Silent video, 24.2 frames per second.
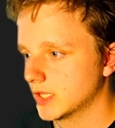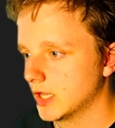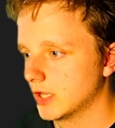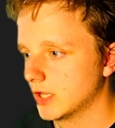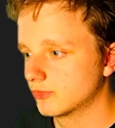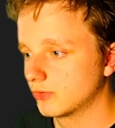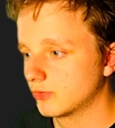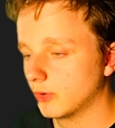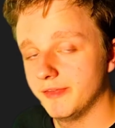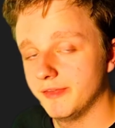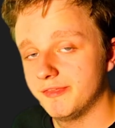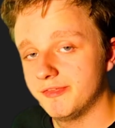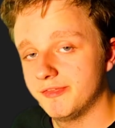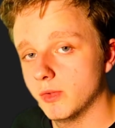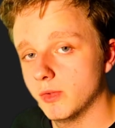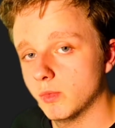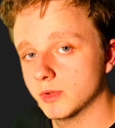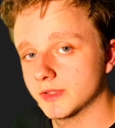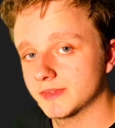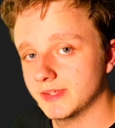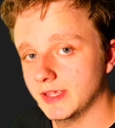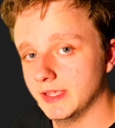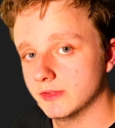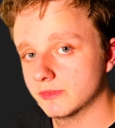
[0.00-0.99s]
So if you
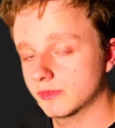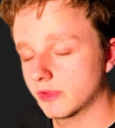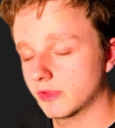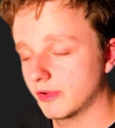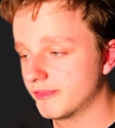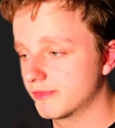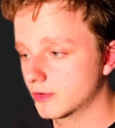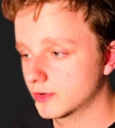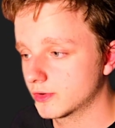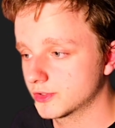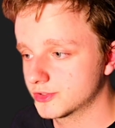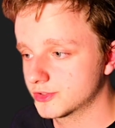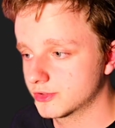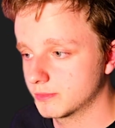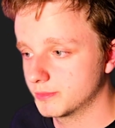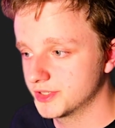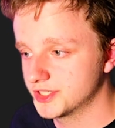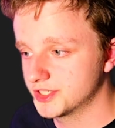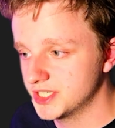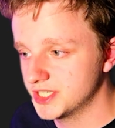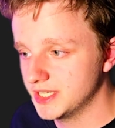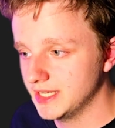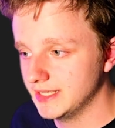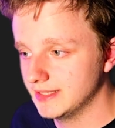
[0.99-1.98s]
want to install virtual
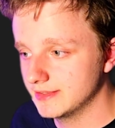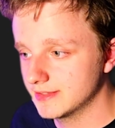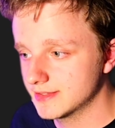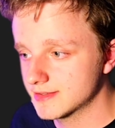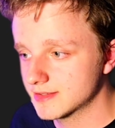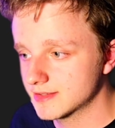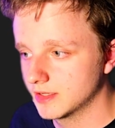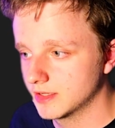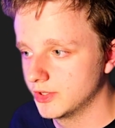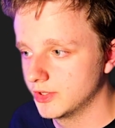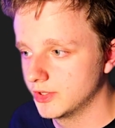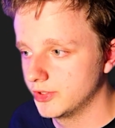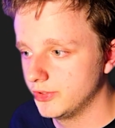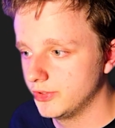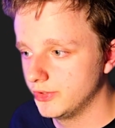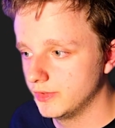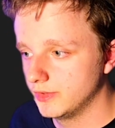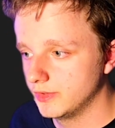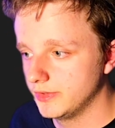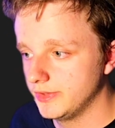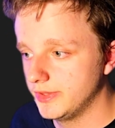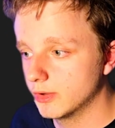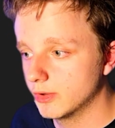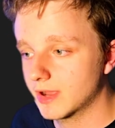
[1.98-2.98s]
machines,
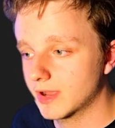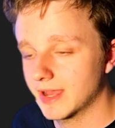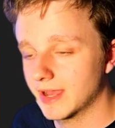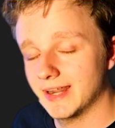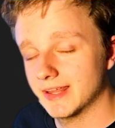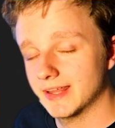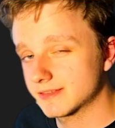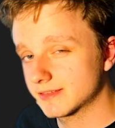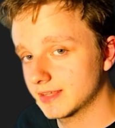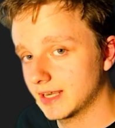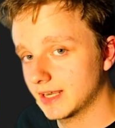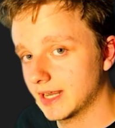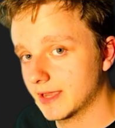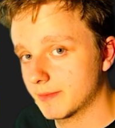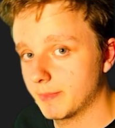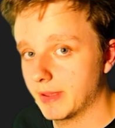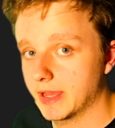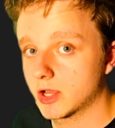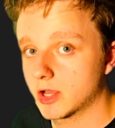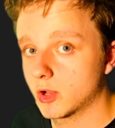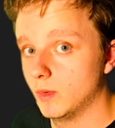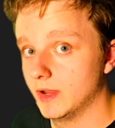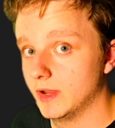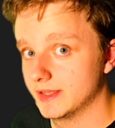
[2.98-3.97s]
you cannot select
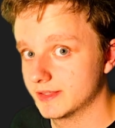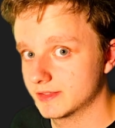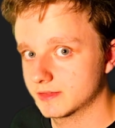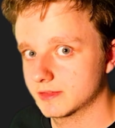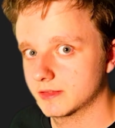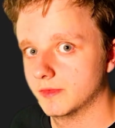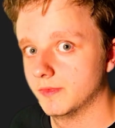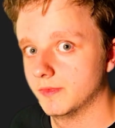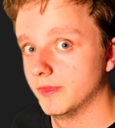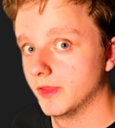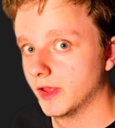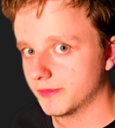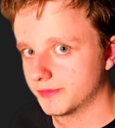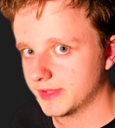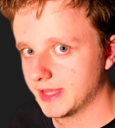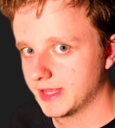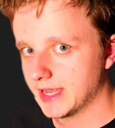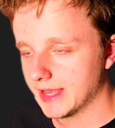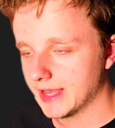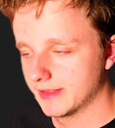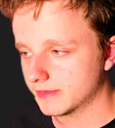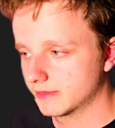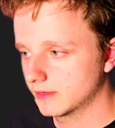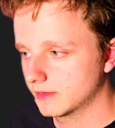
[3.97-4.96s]
macOS, not
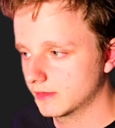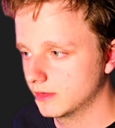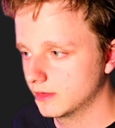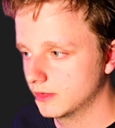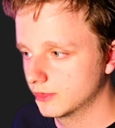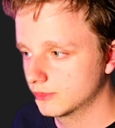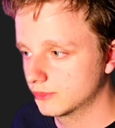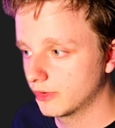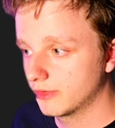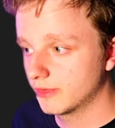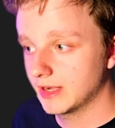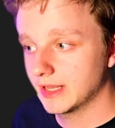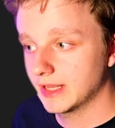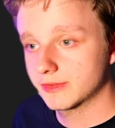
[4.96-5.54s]
yet. So let's